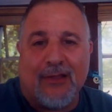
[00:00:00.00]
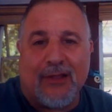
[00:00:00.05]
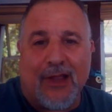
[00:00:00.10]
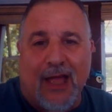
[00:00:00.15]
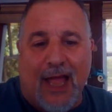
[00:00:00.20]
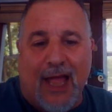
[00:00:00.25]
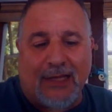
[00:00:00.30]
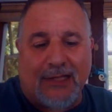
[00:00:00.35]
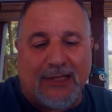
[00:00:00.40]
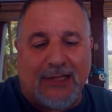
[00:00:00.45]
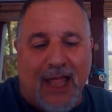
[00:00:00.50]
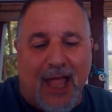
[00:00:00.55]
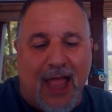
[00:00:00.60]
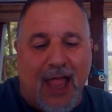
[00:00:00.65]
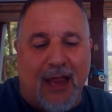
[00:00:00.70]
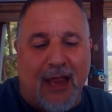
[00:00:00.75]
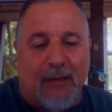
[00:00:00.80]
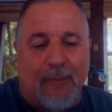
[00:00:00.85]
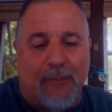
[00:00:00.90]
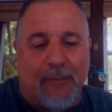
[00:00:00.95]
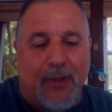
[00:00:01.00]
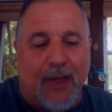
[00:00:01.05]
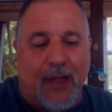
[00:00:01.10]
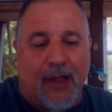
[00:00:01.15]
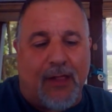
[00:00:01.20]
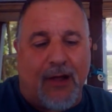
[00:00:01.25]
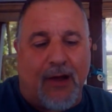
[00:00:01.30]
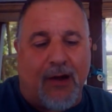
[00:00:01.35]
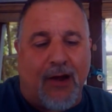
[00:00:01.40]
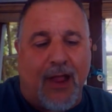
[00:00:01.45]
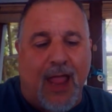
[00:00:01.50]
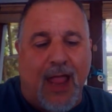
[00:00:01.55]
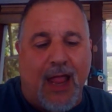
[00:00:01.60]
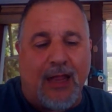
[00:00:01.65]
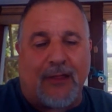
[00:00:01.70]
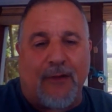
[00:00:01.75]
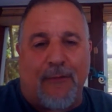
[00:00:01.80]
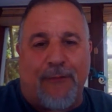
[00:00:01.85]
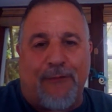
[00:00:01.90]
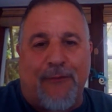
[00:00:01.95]
Last night, PLR
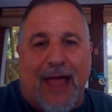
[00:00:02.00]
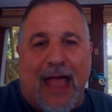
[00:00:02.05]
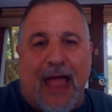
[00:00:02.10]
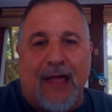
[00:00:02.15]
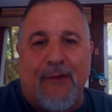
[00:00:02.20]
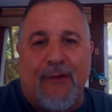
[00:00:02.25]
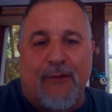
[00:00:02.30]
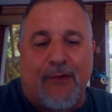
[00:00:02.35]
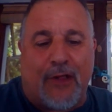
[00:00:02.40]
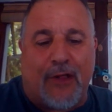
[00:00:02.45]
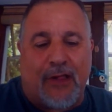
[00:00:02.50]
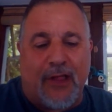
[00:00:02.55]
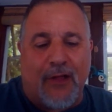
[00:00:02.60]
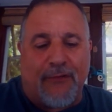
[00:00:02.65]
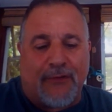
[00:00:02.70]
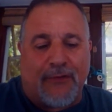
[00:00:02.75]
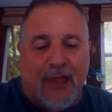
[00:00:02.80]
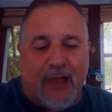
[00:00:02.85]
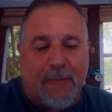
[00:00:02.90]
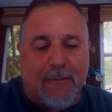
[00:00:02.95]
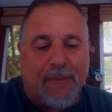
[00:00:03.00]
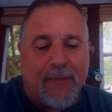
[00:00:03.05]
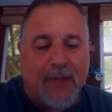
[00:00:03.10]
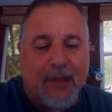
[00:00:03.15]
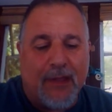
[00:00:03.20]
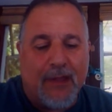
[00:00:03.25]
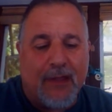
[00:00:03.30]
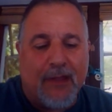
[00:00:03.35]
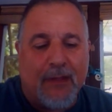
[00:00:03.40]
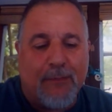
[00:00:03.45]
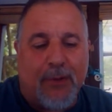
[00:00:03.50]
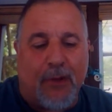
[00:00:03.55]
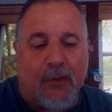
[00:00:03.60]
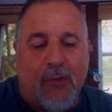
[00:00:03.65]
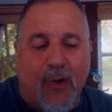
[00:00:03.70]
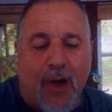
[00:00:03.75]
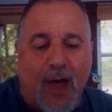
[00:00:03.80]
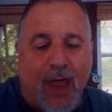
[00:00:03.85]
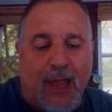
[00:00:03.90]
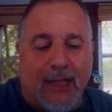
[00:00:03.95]
8-5 over Clifton.
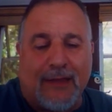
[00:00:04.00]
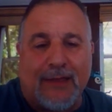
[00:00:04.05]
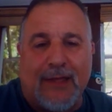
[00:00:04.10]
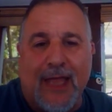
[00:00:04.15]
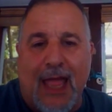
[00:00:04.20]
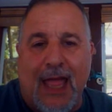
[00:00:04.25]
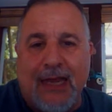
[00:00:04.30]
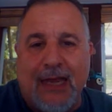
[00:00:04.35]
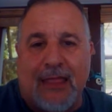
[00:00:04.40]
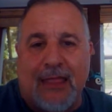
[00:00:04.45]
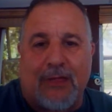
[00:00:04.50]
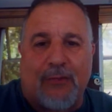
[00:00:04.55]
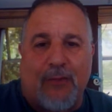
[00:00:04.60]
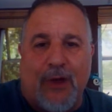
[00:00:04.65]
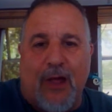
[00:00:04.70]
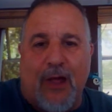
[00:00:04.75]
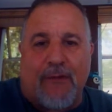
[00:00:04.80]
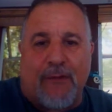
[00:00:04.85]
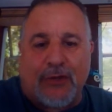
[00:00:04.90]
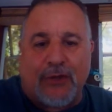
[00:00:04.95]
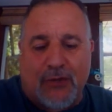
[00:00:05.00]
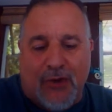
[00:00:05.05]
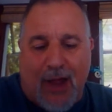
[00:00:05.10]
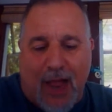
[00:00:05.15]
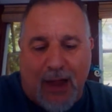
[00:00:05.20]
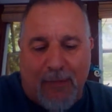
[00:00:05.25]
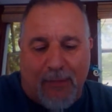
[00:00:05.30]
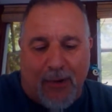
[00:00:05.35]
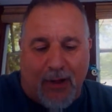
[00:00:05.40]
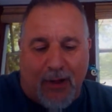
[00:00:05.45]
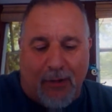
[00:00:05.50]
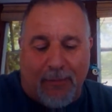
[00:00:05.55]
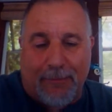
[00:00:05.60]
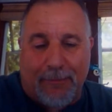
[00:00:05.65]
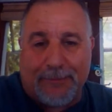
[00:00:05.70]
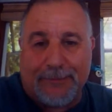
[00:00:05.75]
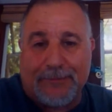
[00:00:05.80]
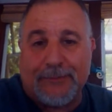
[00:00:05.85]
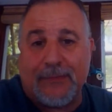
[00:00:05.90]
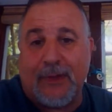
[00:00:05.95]
Pequannock 10-3 over Tribro.
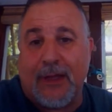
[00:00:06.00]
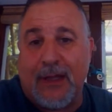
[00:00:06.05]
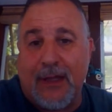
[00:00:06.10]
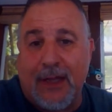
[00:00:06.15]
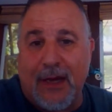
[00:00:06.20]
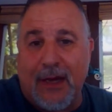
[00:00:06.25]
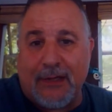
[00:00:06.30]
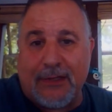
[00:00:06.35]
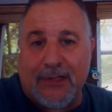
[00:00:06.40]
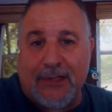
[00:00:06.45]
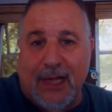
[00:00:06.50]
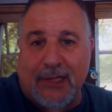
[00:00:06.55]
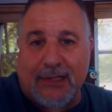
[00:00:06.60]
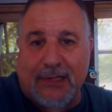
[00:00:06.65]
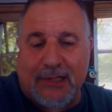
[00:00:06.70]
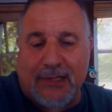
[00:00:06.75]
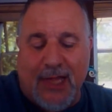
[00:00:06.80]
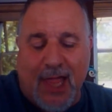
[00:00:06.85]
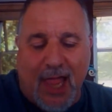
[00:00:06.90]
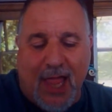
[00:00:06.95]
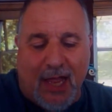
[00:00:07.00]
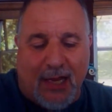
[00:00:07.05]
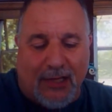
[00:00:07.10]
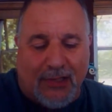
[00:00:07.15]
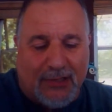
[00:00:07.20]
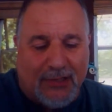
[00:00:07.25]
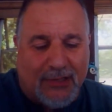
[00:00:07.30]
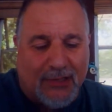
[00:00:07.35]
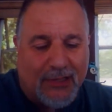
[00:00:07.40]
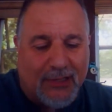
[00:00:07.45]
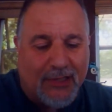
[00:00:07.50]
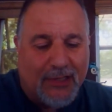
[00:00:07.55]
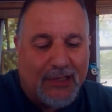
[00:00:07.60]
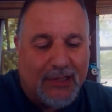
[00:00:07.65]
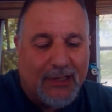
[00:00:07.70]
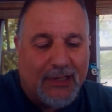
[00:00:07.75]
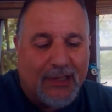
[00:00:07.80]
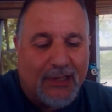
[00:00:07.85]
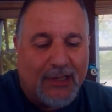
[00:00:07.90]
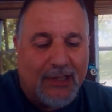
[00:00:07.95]
Here sets the stage.
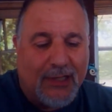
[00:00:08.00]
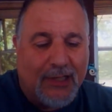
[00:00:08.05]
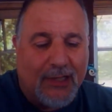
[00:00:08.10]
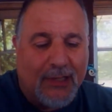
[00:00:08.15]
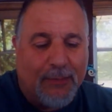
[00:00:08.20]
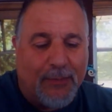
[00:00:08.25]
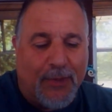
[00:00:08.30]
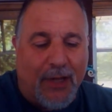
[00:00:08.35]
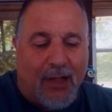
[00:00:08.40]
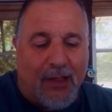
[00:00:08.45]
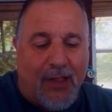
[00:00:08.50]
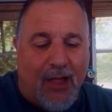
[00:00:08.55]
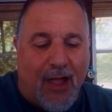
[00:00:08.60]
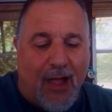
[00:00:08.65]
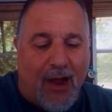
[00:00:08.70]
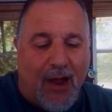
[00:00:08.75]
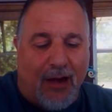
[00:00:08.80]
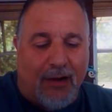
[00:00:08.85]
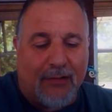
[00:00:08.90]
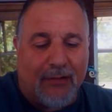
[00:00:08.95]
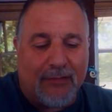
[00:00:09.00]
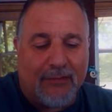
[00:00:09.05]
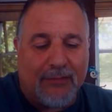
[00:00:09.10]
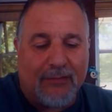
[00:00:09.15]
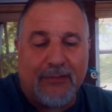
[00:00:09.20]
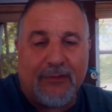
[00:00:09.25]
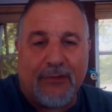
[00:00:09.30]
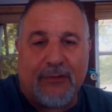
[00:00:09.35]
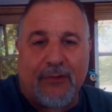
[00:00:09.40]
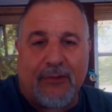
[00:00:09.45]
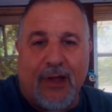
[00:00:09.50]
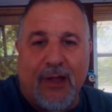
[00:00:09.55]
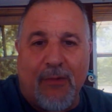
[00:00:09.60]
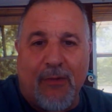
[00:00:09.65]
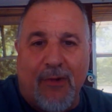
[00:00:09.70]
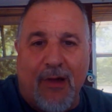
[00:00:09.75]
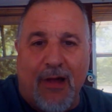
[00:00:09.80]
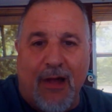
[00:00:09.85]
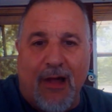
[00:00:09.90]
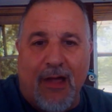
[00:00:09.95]
PLR,
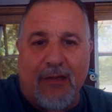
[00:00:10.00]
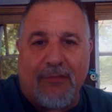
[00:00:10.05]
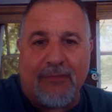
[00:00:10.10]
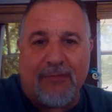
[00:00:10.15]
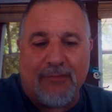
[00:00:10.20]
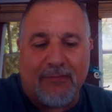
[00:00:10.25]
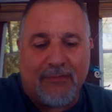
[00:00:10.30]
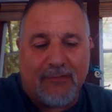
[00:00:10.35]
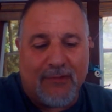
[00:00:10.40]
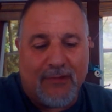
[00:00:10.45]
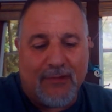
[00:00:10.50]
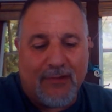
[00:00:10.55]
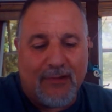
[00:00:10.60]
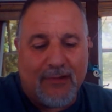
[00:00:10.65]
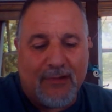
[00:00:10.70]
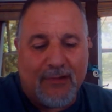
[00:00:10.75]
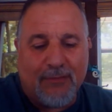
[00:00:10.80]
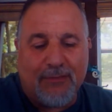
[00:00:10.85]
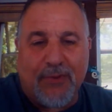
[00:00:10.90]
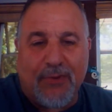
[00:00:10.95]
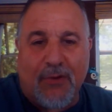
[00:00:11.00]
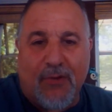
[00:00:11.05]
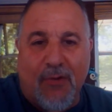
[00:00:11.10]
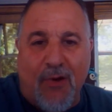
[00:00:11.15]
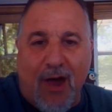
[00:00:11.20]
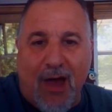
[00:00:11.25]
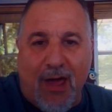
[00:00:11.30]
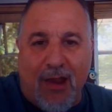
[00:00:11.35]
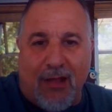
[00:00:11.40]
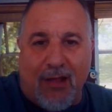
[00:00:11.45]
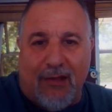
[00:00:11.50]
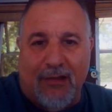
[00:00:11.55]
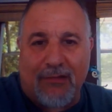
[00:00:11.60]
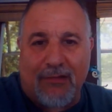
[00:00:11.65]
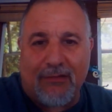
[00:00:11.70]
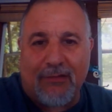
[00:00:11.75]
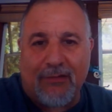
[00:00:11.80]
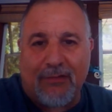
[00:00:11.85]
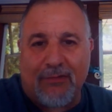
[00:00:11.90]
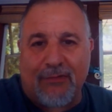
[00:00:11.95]
3-1. Pequannock,
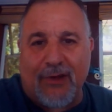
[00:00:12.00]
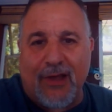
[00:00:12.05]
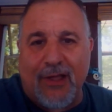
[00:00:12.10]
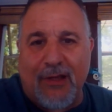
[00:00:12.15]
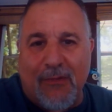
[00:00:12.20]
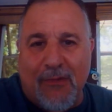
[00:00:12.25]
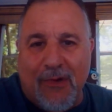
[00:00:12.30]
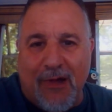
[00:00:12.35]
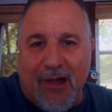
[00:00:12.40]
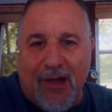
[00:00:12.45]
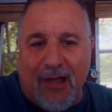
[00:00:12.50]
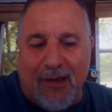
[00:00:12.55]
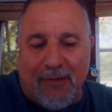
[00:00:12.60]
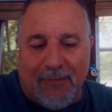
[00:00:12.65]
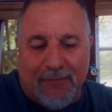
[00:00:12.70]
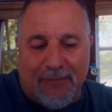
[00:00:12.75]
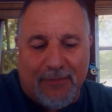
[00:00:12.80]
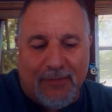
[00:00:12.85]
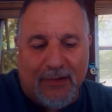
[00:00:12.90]
3-1.